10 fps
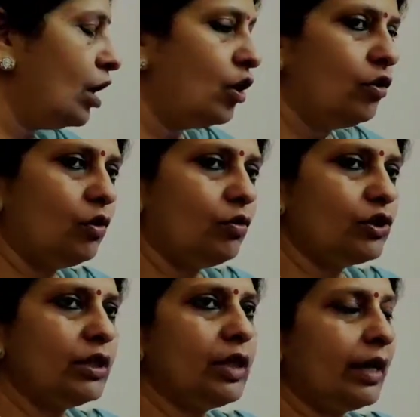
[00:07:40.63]

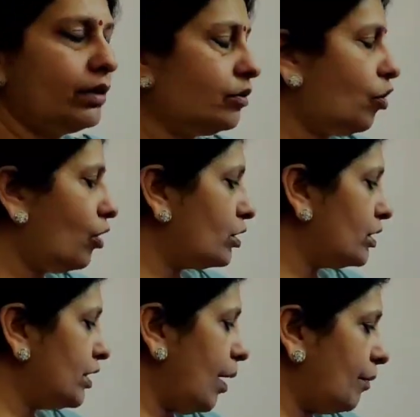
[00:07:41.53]
Corrosion can cause
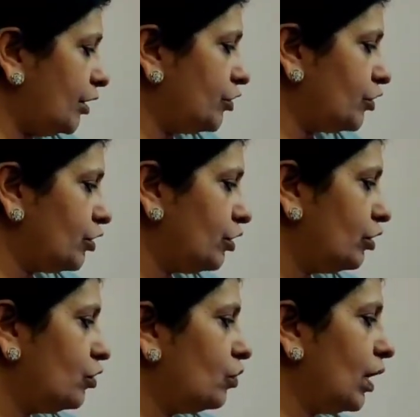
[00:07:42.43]
damage
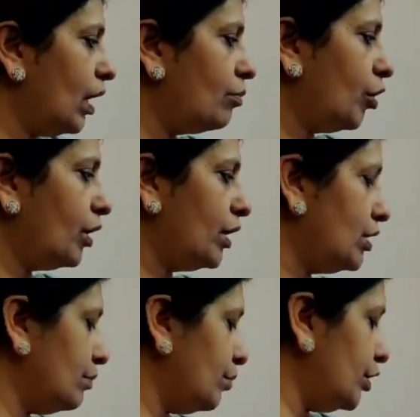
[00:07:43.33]
to car
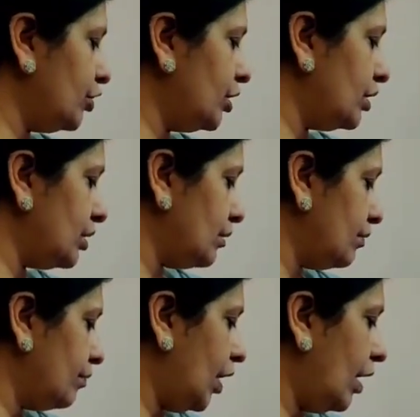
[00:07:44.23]
bodies, bridges,
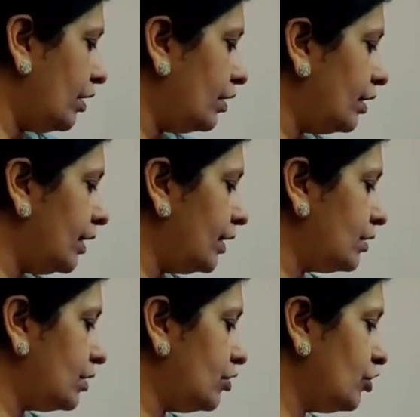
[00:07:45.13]
iron
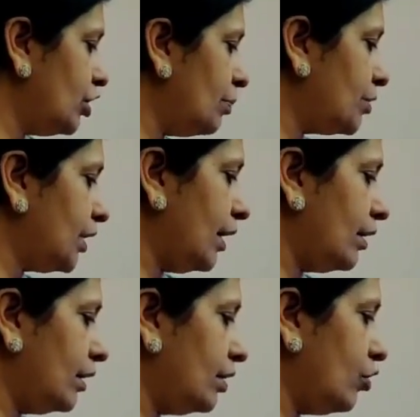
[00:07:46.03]
railings, ships and
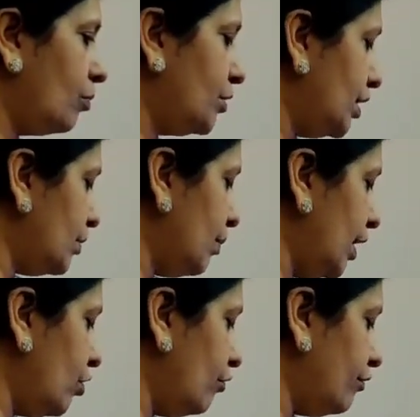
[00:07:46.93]
other objects made
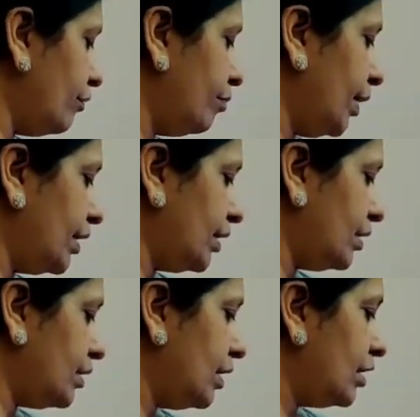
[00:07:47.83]
of
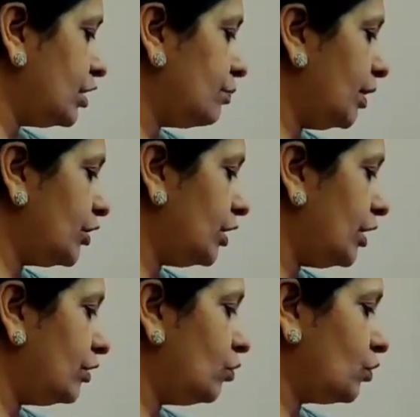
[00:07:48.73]
metals,
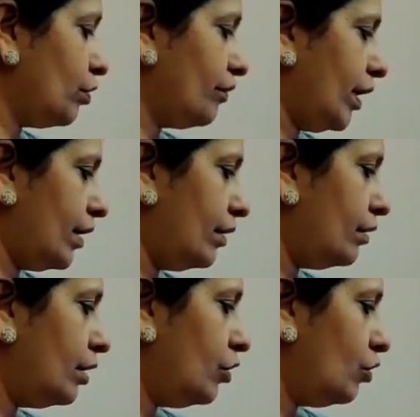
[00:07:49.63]
especially those of
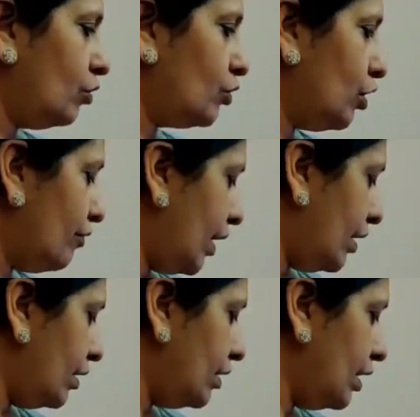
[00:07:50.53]
iron. Corrosion of
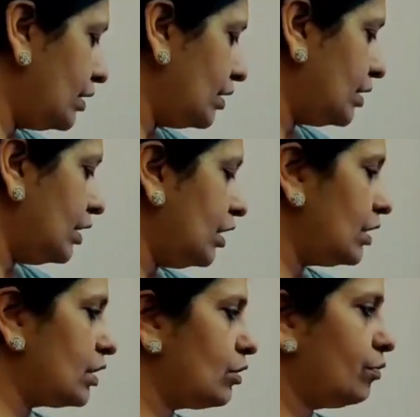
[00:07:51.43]
iron is a
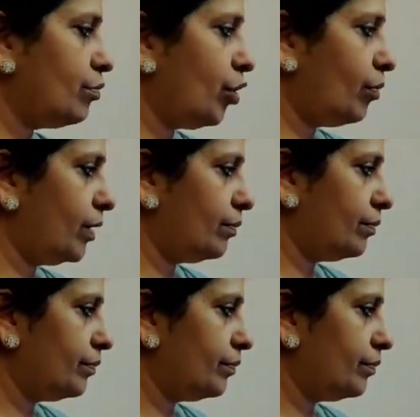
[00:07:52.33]
serious problem.